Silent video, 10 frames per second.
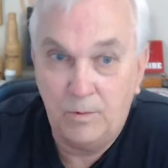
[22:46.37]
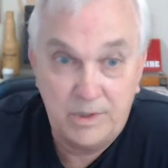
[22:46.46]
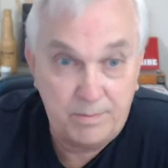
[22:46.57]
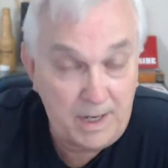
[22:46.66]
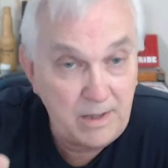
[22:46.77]

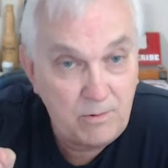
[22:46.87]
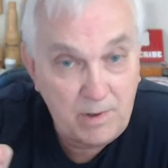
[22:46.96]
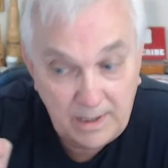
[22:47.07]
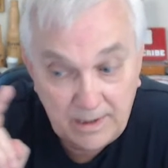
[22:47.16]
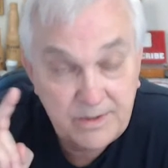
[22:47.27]
Which, by the
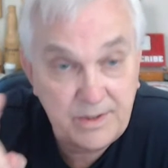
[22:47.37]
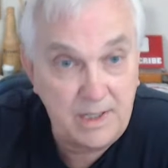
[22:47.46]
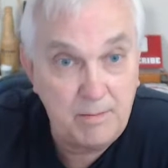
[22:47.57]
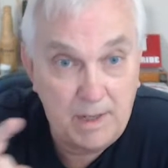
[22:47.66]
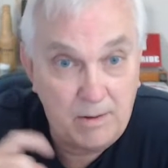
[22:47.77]
way, let's
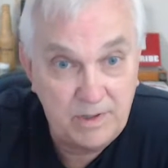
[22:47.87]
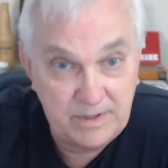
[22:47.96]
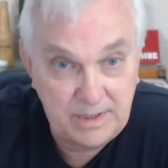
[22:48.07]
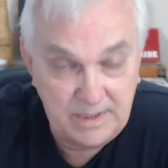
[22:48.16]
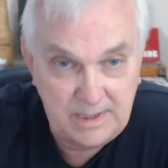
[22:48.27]
think about
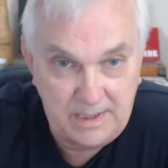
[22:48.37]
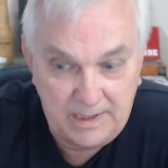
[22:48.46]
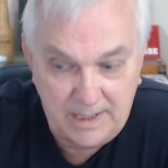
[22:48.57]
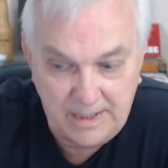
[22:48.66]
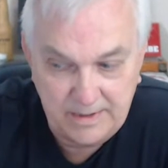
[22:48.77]
what
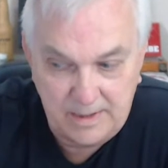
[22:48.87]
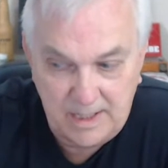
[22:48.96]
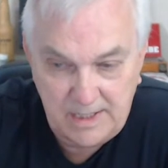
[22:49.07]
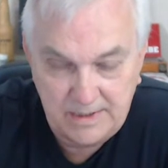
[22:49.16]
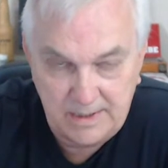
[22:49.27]

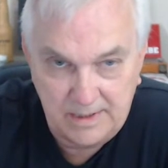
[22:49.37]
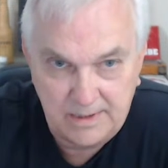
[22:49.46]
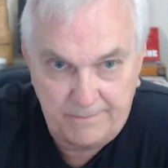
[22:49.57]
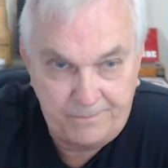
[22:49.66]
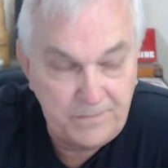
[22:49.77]
16,000 days
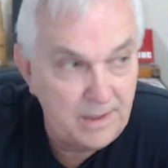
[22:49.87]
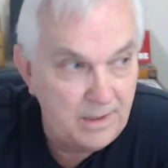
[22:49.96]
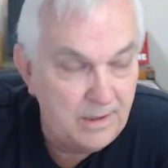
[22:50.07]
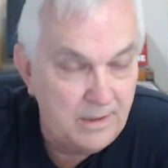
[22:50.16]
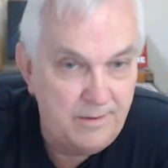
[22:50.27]
is.
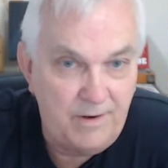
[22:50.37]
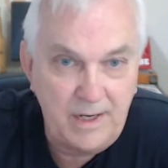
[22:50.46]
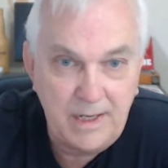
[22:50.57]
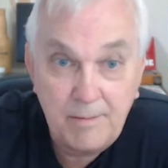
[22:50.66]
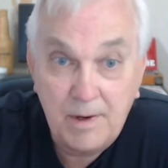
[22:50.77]

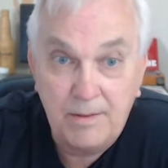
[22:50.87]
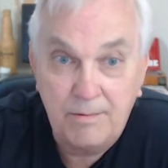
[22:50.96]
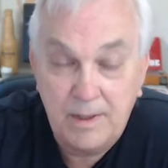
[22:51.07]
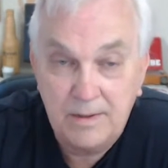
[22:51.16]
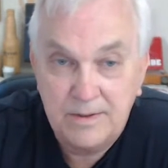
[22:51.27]
Divide that by
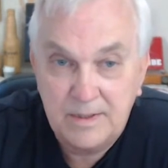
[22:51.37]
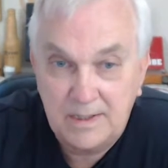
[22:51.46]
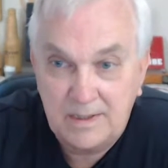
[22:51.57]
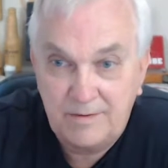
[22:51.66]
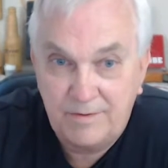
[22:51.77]

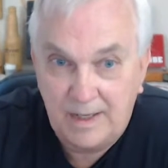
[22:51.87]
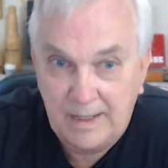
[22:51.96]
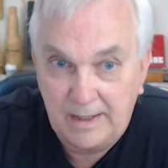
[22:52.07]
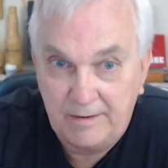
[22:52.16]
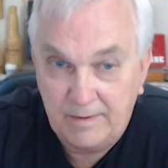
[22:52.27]

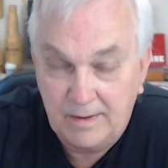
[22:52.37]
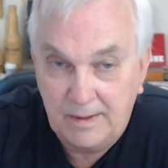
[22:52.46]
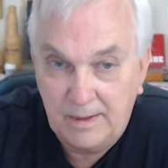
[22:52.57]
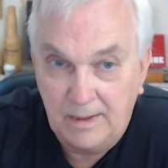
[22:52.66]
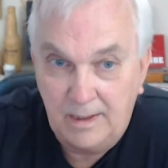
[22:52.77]
365,
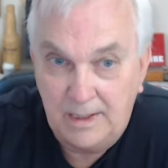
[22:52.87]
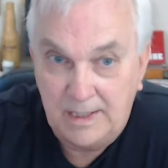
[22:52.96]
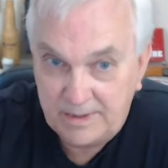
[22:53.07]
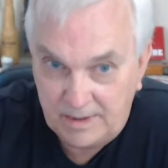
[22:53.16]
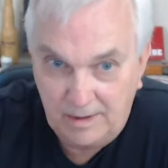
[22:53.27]

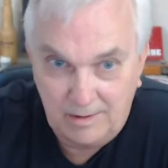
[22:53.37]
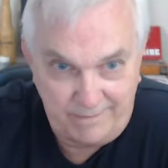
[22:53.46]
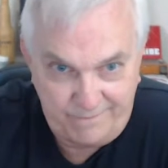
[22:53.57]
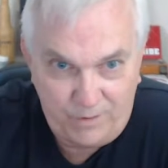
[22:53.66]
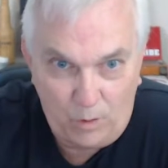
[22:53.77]
and that's
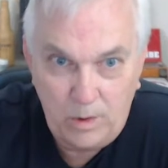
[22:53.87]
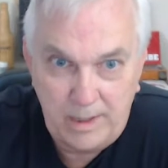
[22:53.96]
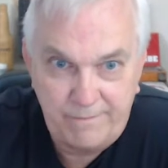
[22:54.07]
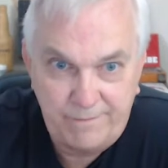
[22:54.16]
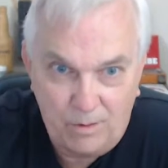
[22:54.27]
nearly
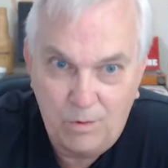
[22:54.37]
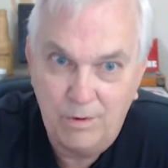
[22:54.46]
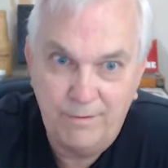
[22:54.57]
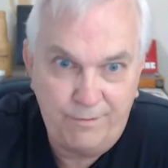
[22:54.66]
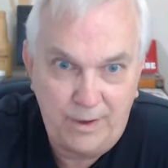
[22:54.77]

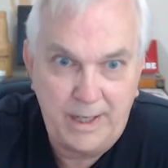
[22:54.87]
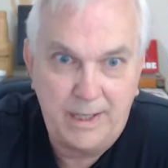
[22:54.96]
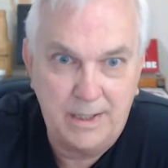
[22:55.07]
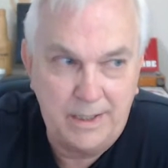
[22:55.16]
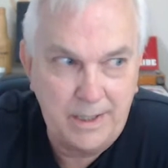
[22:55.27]
44
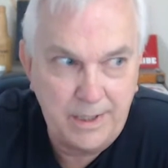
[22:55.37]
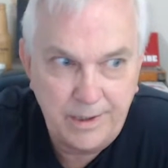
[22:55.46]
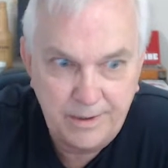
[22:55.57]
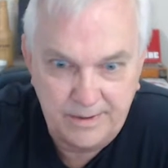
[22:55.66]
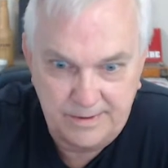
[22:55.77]
freaking
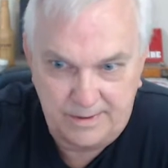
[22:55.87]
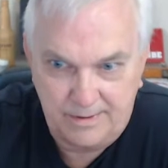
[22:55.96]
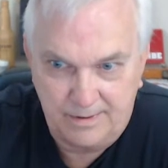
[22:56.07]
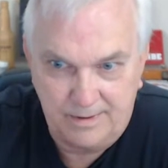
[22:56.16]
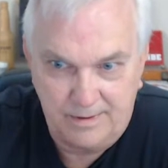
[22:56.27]

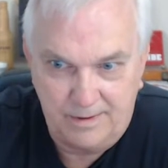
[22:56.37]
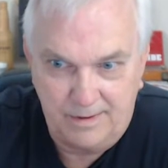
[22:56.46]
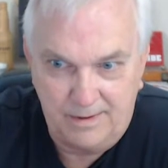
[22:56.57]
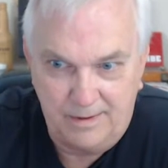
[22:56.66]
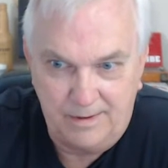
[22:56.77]
years.
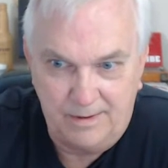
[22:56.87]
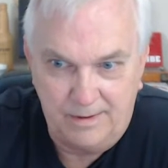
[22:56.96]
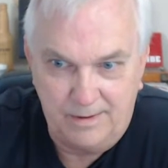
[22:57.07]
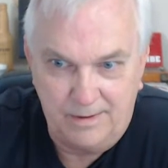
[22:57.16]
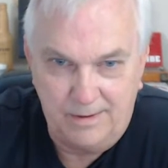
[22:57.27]

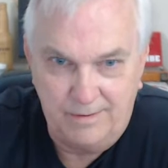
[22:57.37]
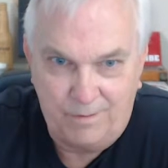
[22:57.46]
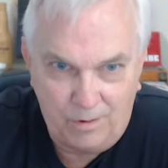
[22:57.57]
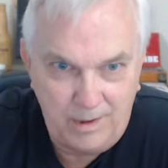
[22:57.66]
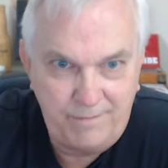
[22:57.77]

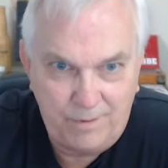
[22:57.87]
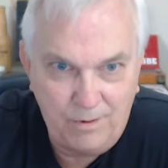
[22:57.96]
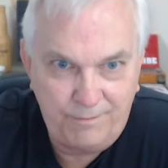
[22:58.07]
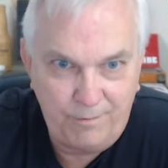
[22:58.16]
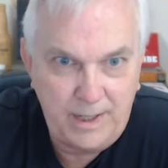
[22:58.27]

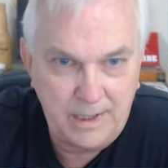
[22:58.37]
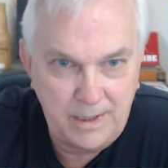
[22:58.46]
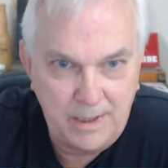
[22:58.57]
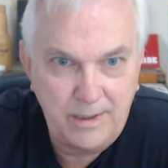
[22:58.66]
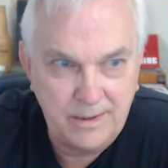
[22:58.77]
44
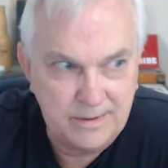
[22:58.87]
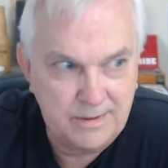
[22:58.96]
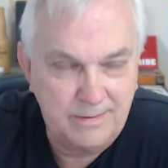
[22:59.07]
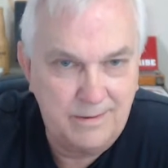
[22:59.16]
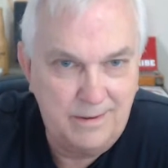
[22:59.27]
freaking
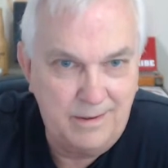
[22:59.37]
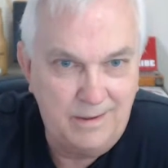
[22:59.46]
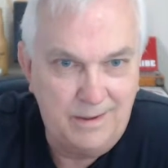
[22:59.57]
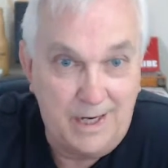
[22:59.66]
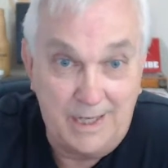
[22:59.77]
years.
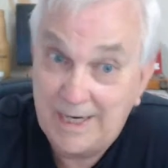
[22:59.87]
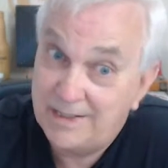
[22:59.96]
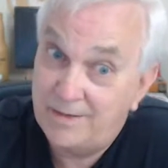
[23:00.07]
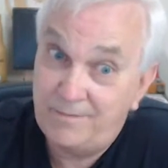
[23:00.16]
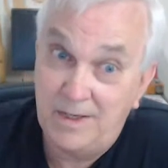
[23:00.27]
And
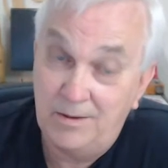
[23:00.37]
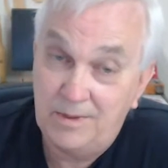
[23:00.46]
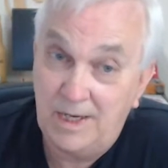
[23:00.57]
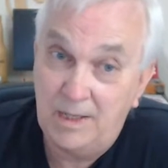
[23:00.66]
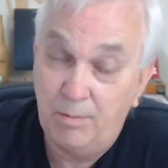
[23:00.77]
that's if you
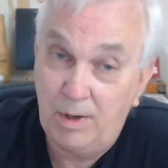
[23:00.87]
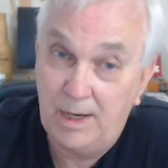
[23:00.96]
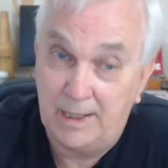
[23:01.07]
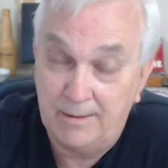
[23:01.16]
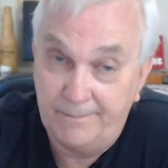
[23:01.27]
don't take a
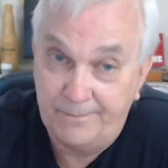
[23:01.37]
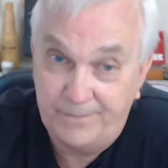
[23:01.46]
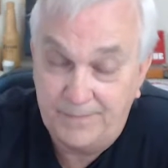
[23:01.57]
break.